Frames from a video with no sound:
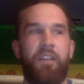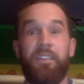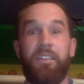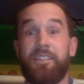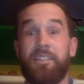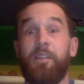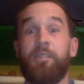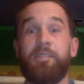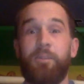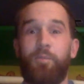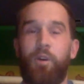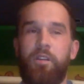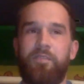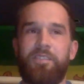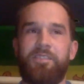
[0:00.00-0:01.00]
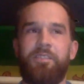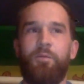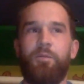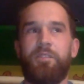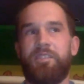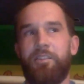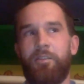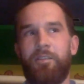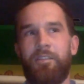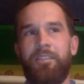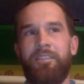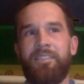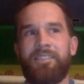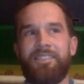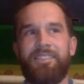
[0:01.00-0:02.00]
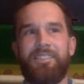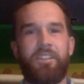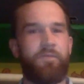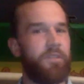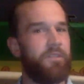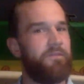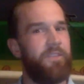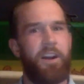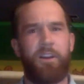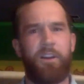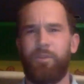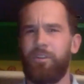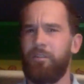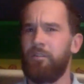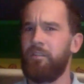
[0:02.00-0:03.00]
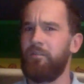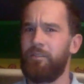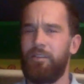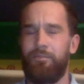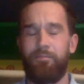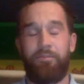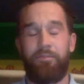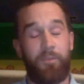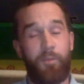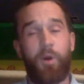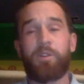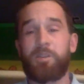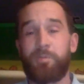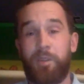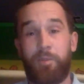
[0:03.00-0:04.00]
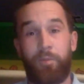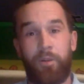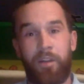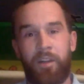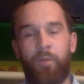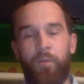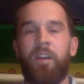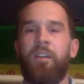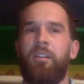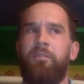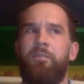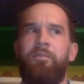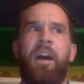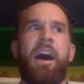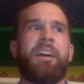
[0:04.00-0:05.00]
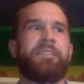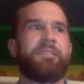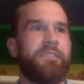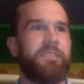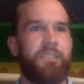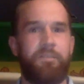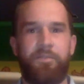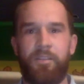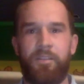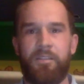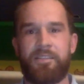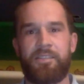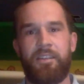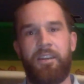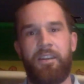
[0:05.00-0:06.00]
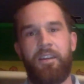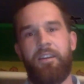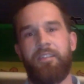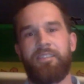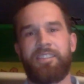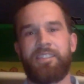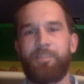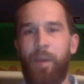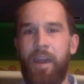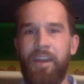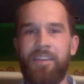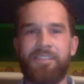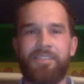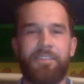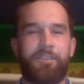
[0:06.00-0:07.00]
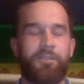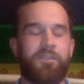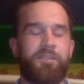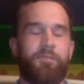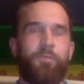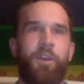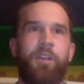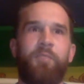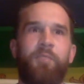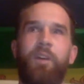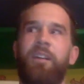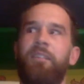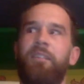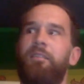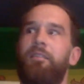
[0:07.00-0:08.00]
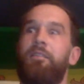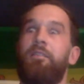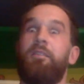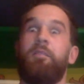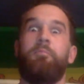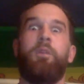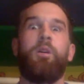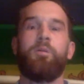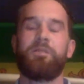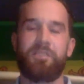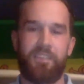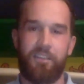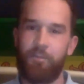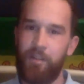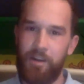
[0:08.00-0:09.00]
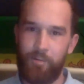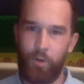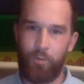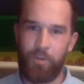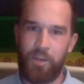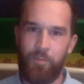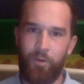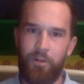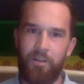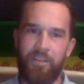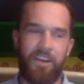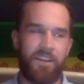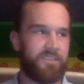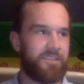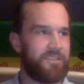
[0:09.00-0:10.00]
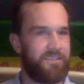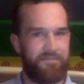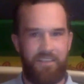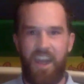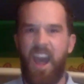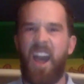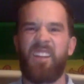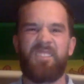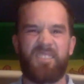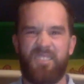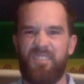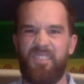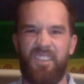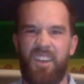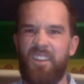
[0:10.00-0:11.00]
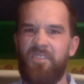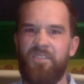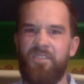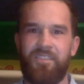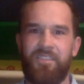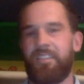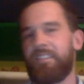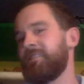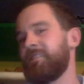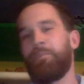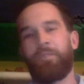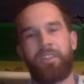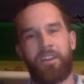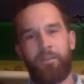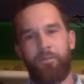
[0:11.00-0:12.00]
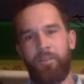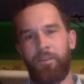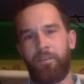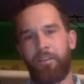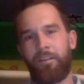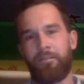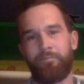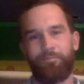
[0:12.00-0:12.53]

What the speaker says: I think that's also part of it too, is you're in this different environment. You're in for most people anyway, a vastly different space, and you're surrounded by the most incredible people, and that just adds to the energy and the excitement that you feel there.